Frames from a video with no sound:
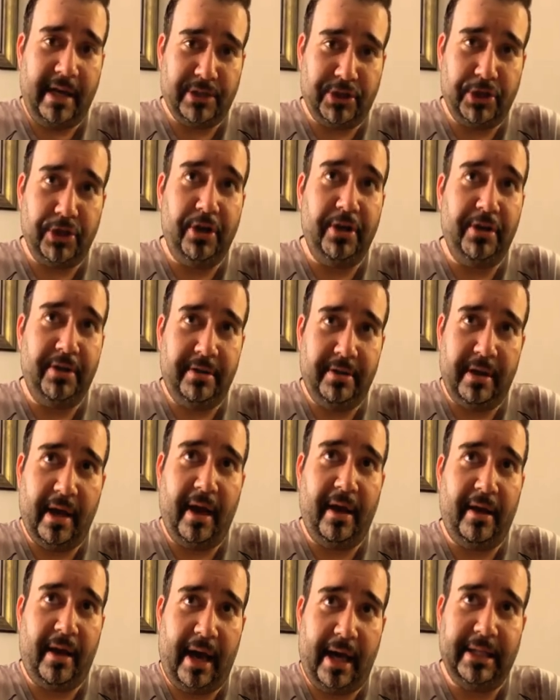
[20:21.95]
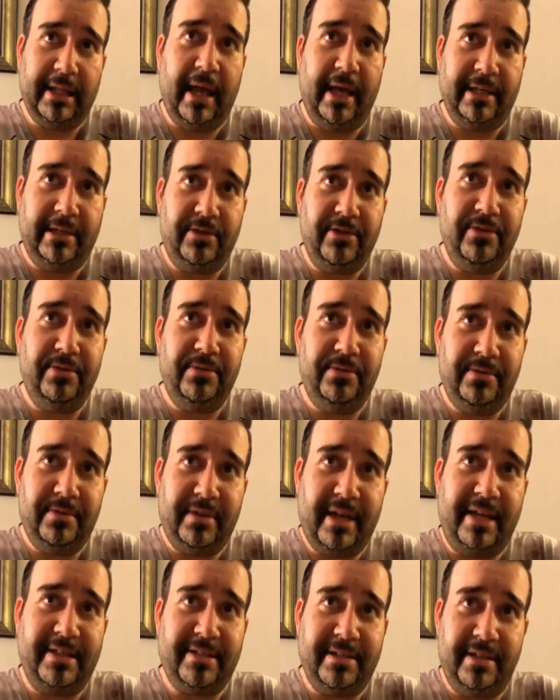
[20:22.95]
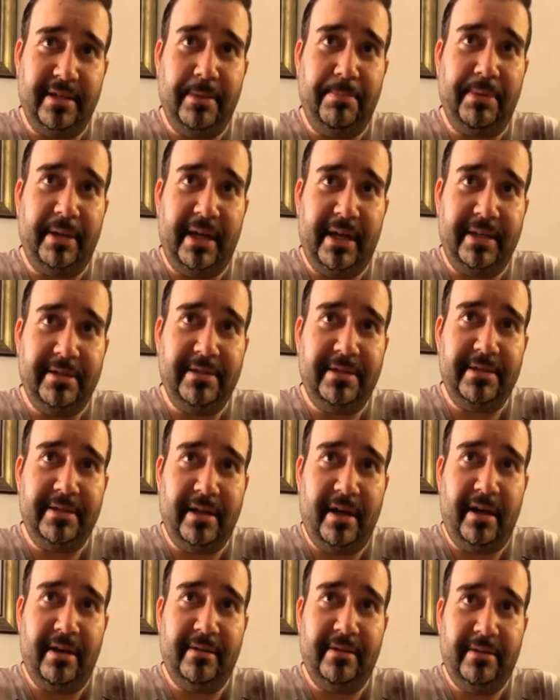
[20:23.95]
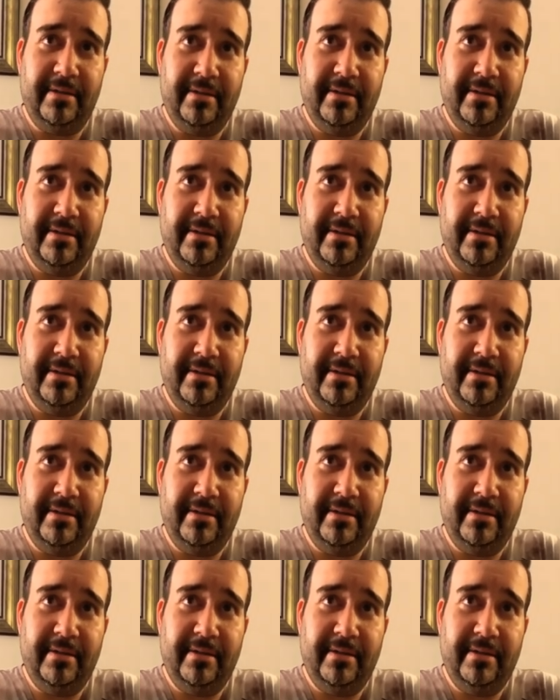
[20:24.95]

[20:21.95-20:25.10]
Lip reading: I should. Yeah, I'd like to. That's in the plans. Yeah.